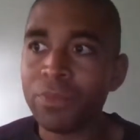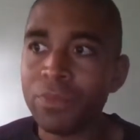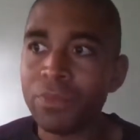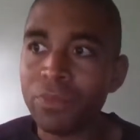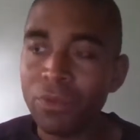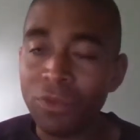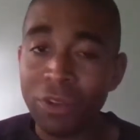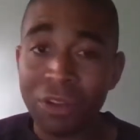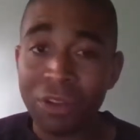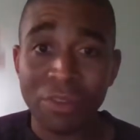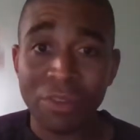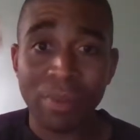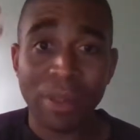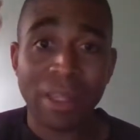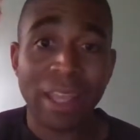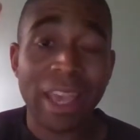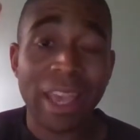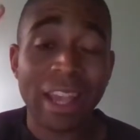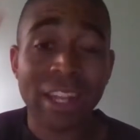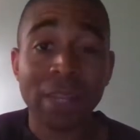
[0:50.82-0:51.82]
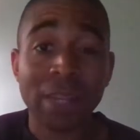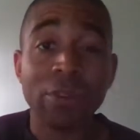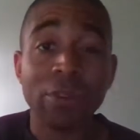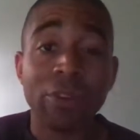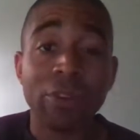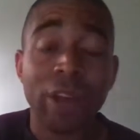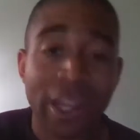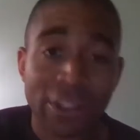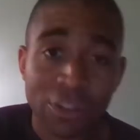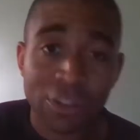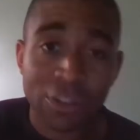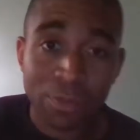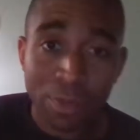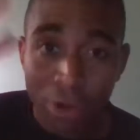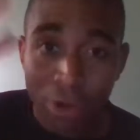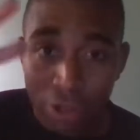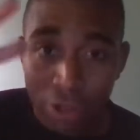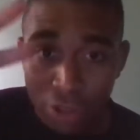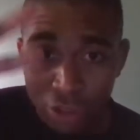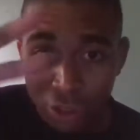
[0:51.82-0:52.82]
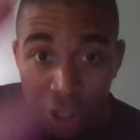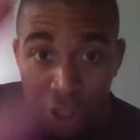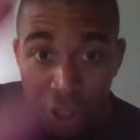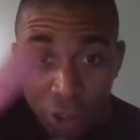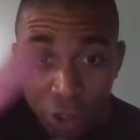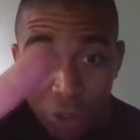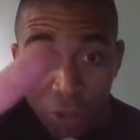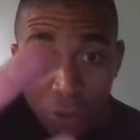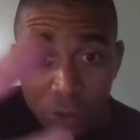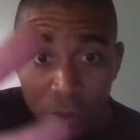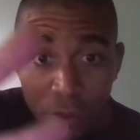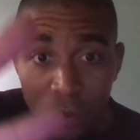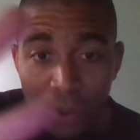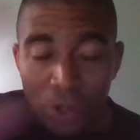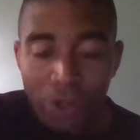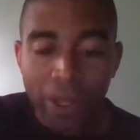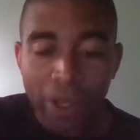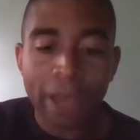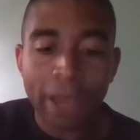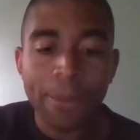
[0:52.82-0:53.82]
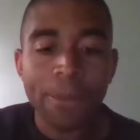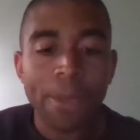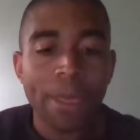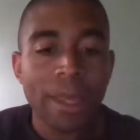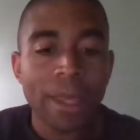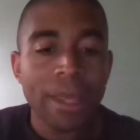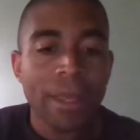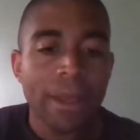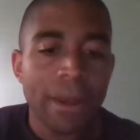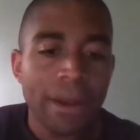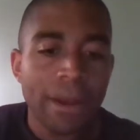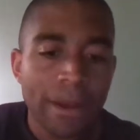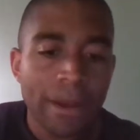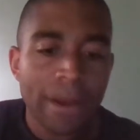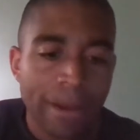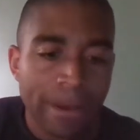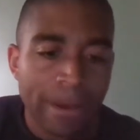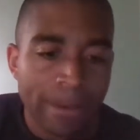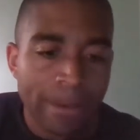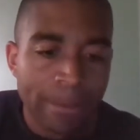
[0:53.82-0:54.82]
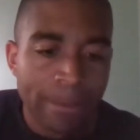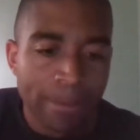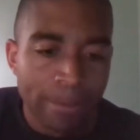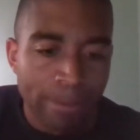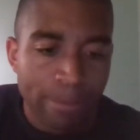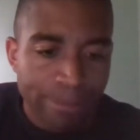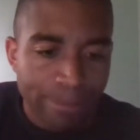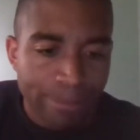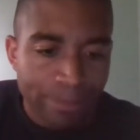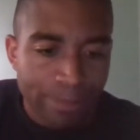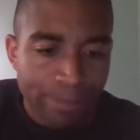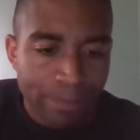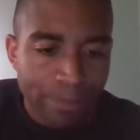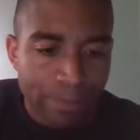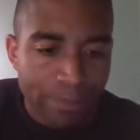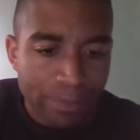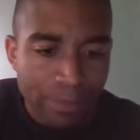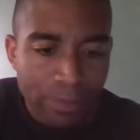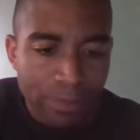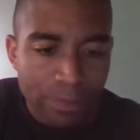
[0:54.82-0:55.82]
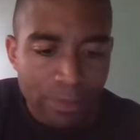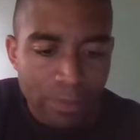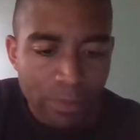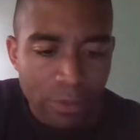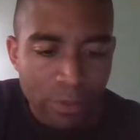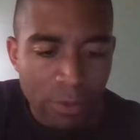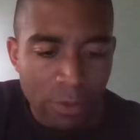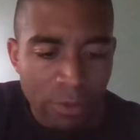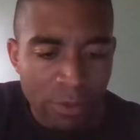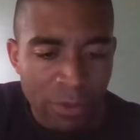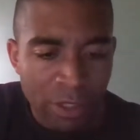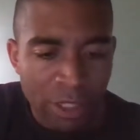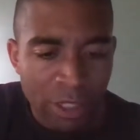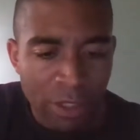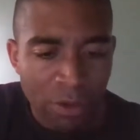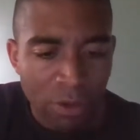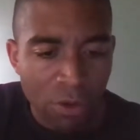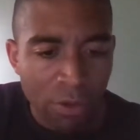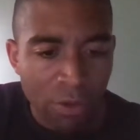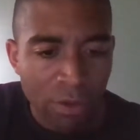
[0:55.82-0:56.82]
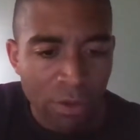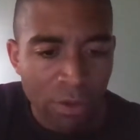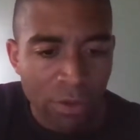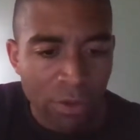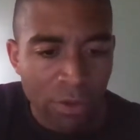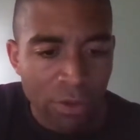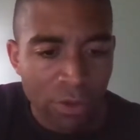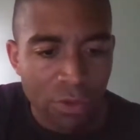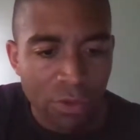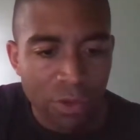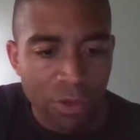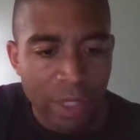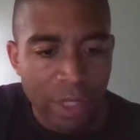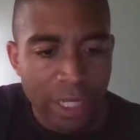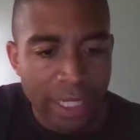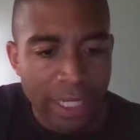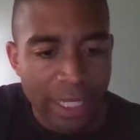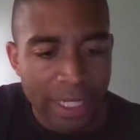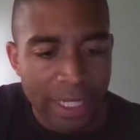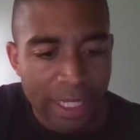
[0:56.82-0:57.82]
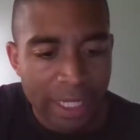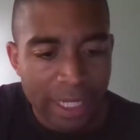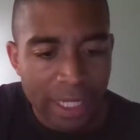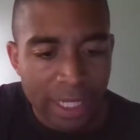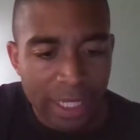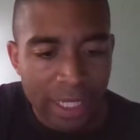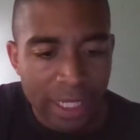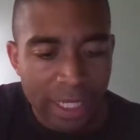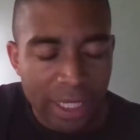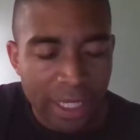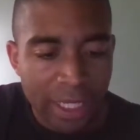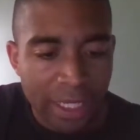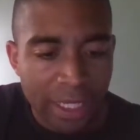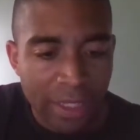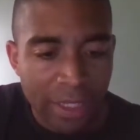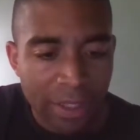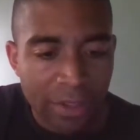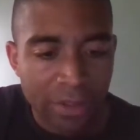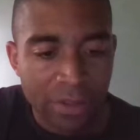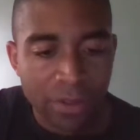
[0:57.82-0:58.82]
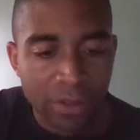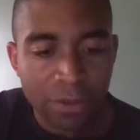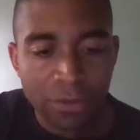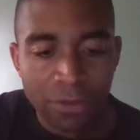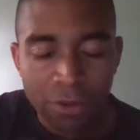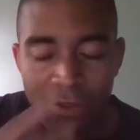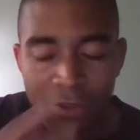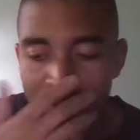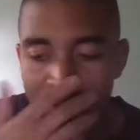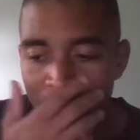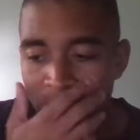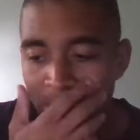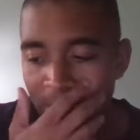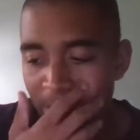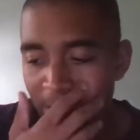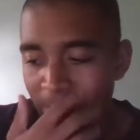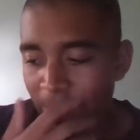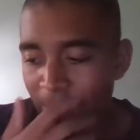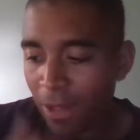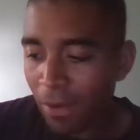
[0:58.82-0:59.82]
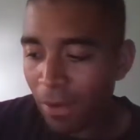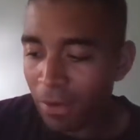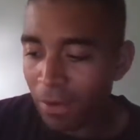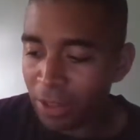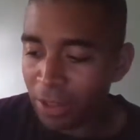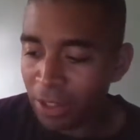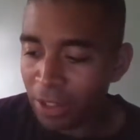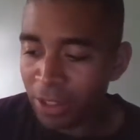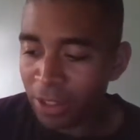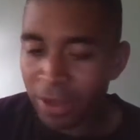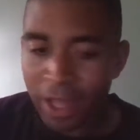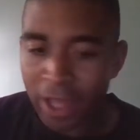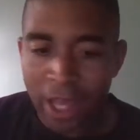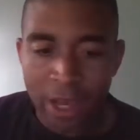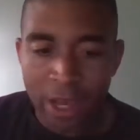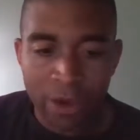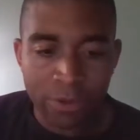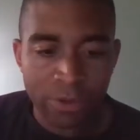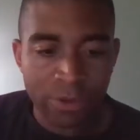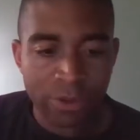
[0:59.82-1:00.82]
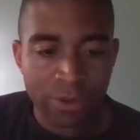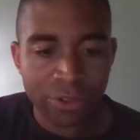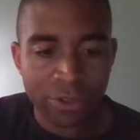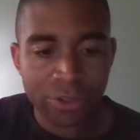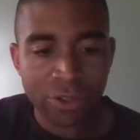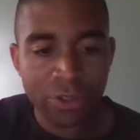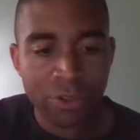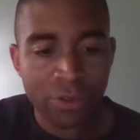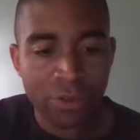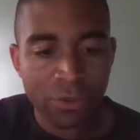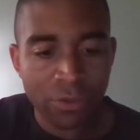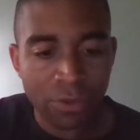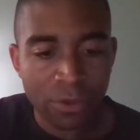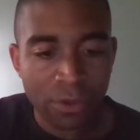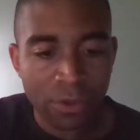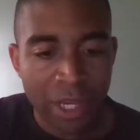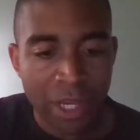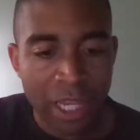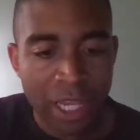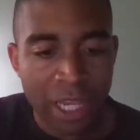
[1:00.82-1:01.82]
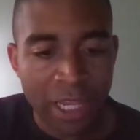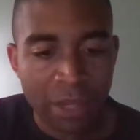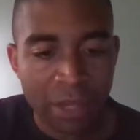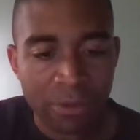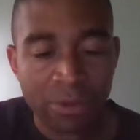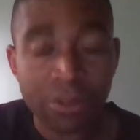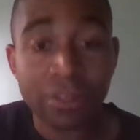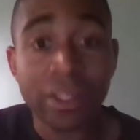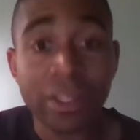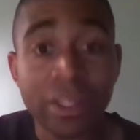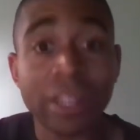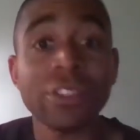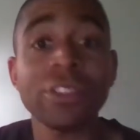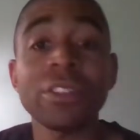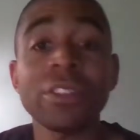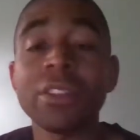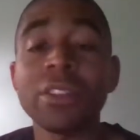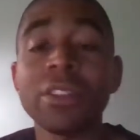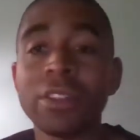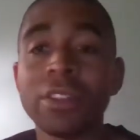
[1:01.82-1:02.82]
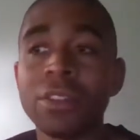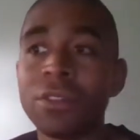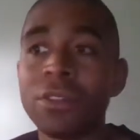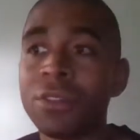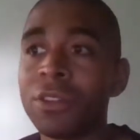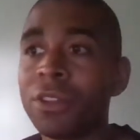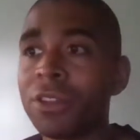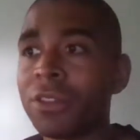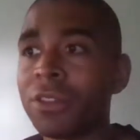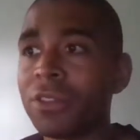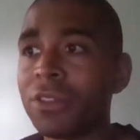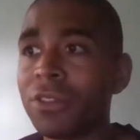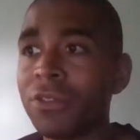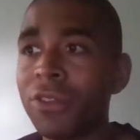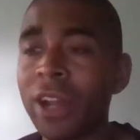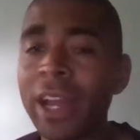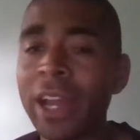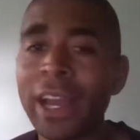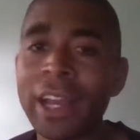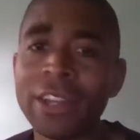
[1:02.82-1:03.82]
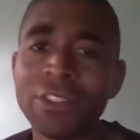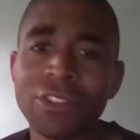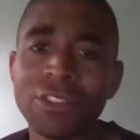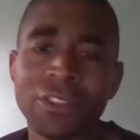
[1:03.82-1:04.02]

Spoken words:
videos about the economic crash, part two, okay? What was I going to go over real quick is the first one talked about, you know, how we were due for a recession or crash,